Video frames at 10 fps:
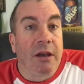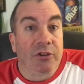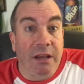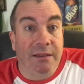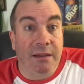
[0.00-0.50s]

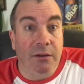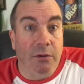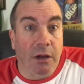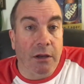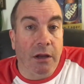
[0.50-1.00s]

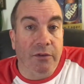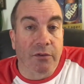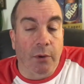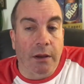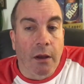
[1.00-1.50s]
JCAU99 is
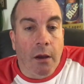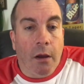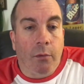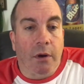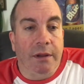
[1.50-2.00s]
doing,
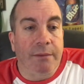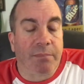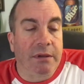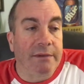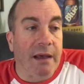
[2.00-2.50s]
where
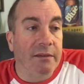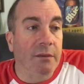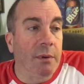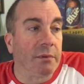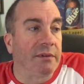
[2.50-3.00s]
he's asking
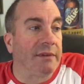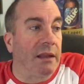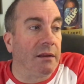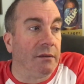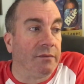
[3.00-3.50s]
people to
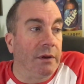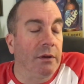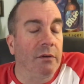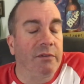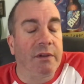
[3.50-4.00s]
send in
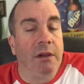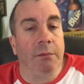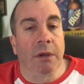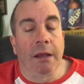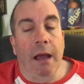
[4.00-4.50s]
videos to him,